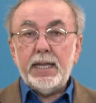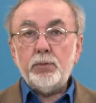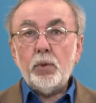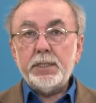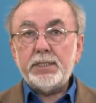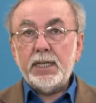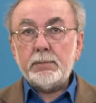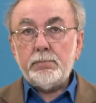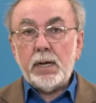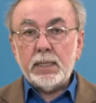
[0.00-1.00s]
And once
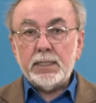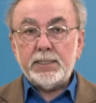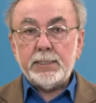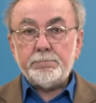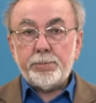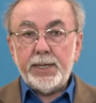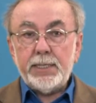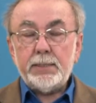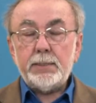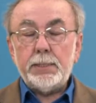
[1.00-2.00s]
that model is in
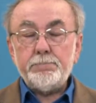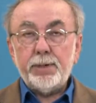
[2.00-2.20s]
place,